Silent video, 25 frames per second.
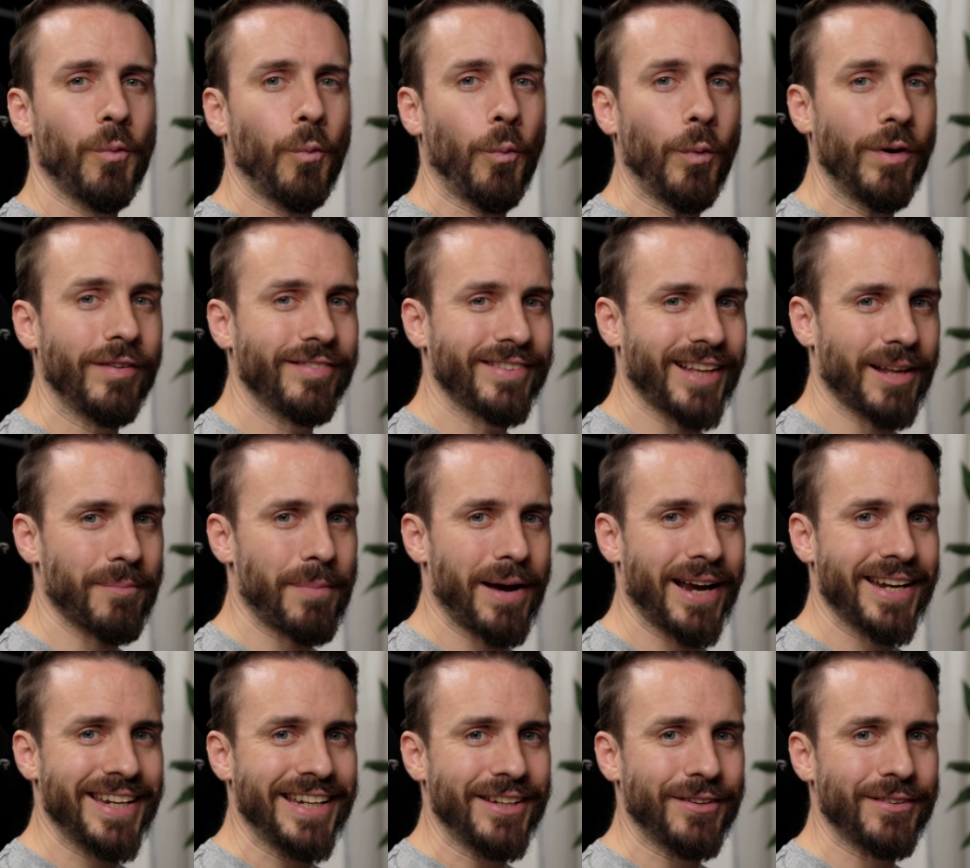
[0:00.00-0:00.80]
We'll start
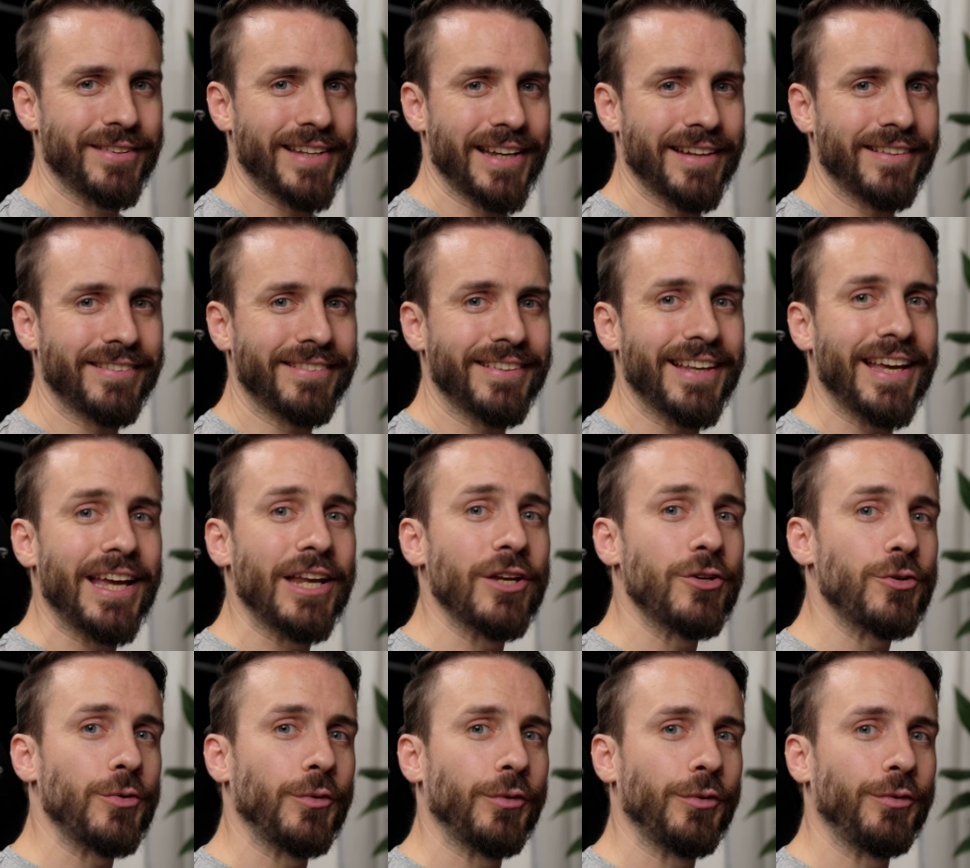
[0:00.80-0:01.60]
by adding the text
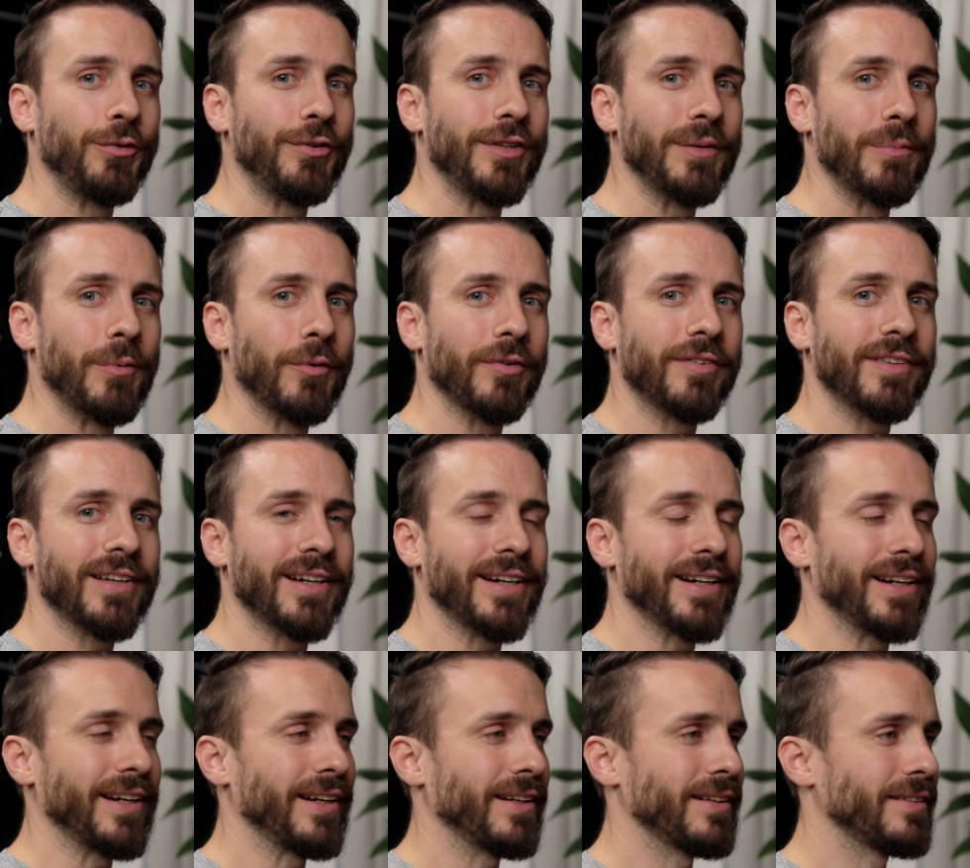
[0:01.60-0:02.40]
and choose a suitable
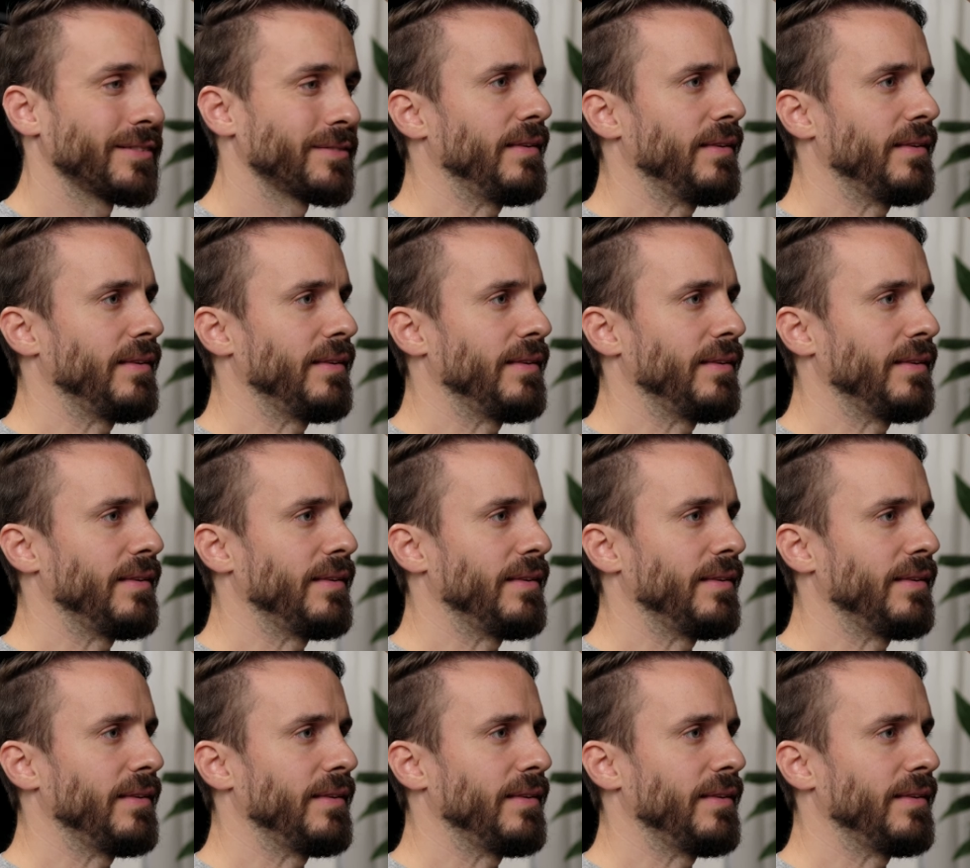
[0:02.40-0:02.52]
style.